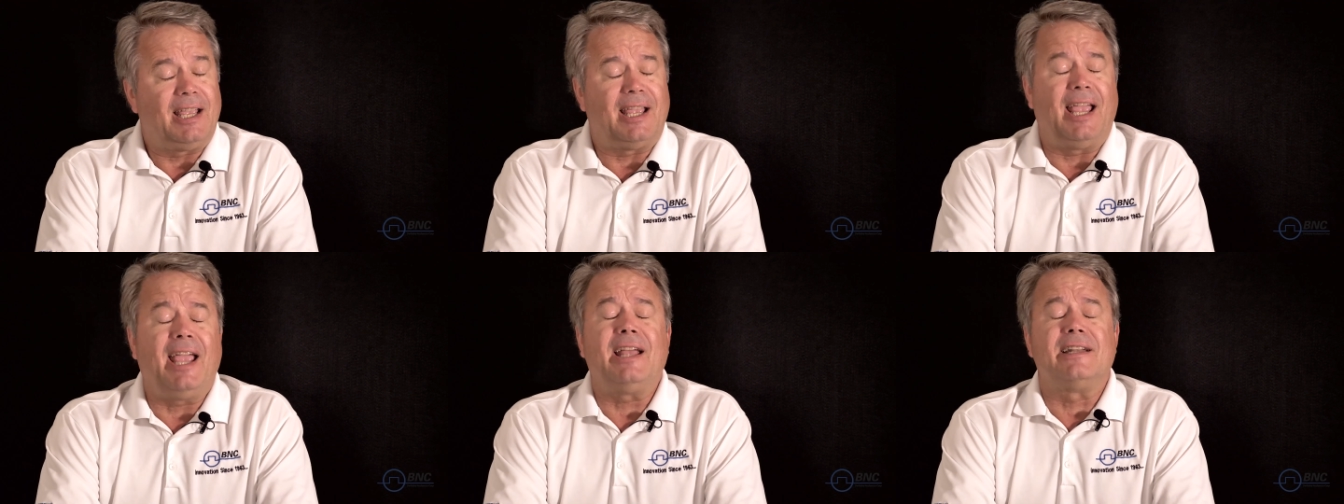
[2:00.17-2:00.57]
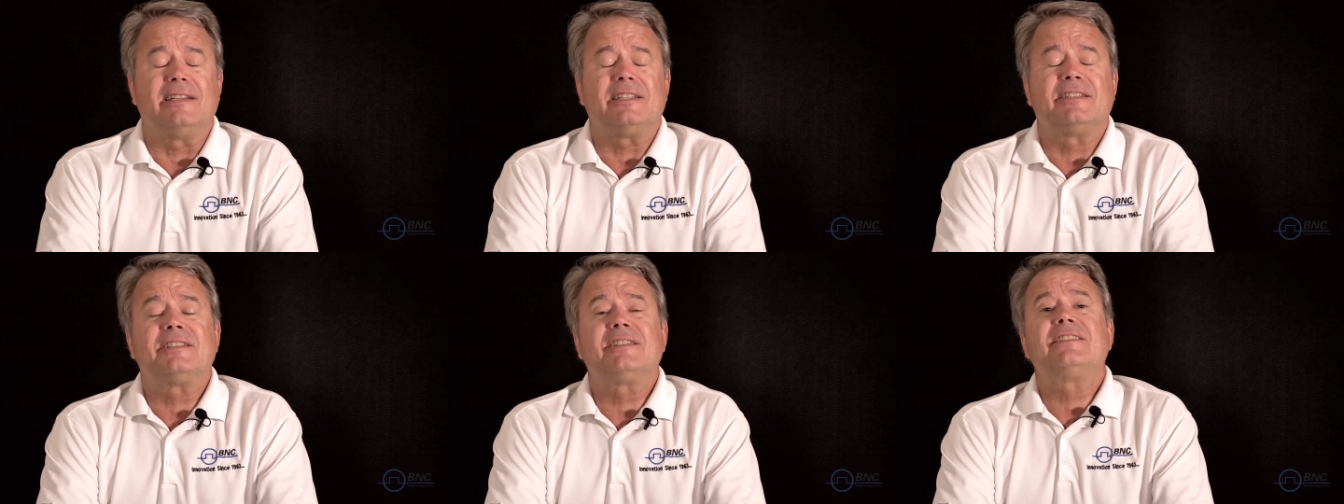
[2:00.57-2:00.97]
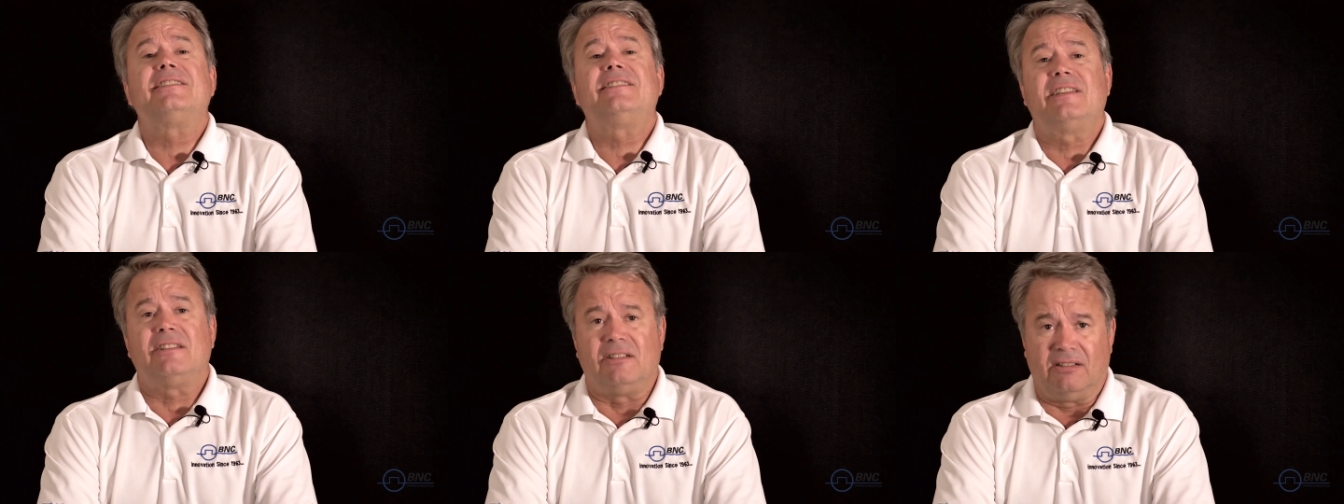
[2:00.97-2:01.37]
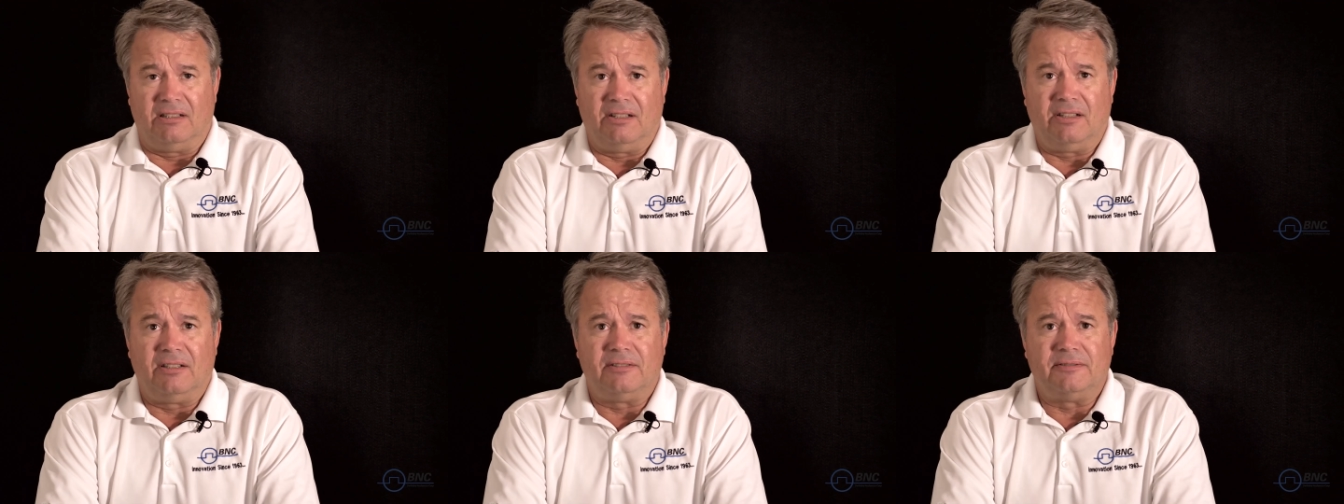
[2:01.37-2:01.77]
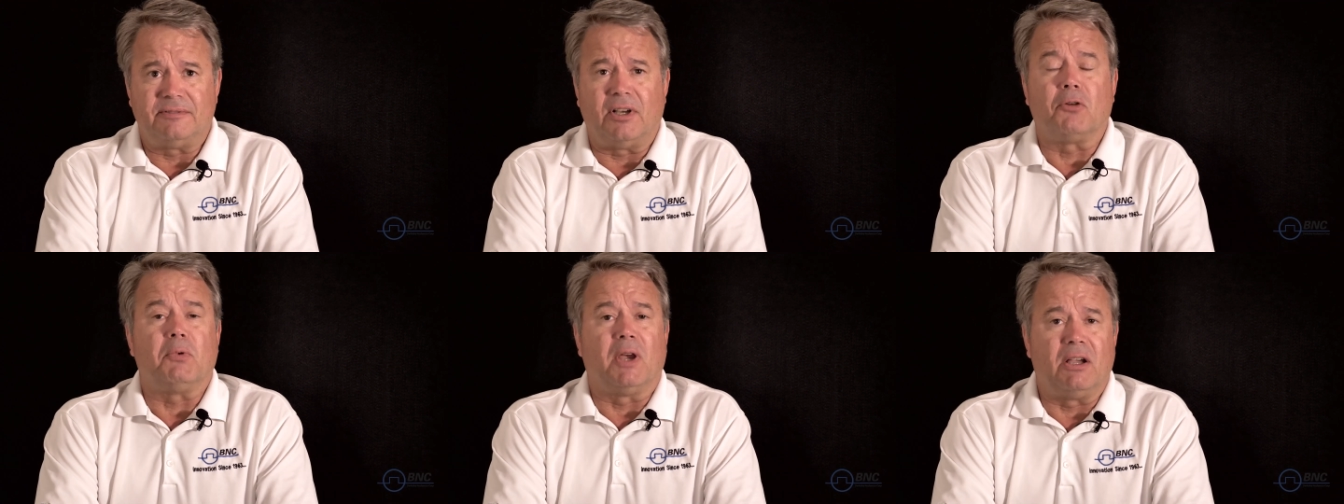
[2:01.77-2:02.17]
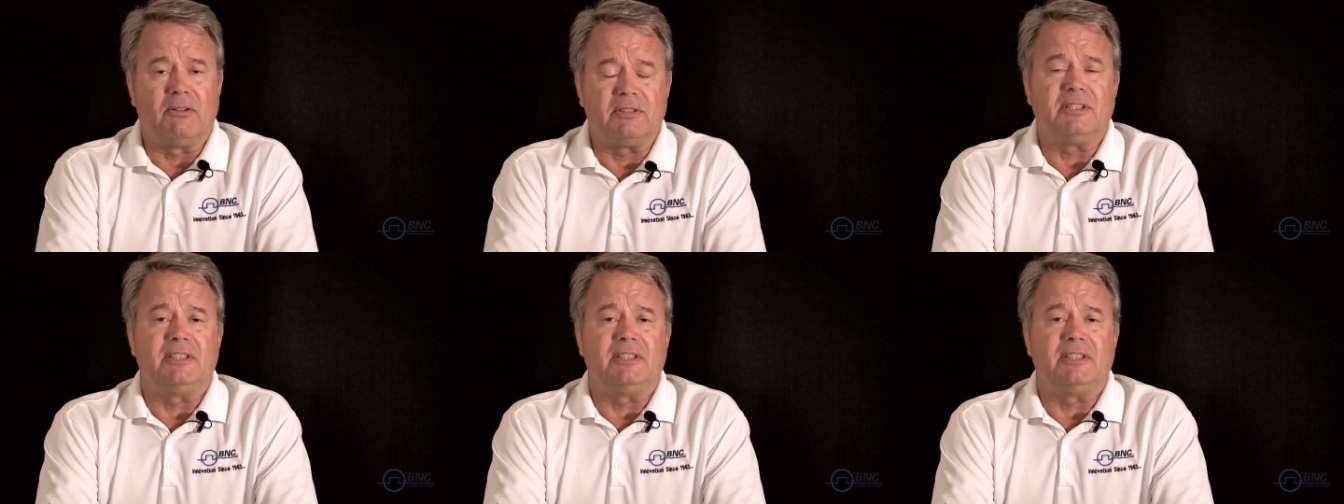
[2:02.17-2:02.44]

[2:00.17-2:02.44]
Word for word: and it's still around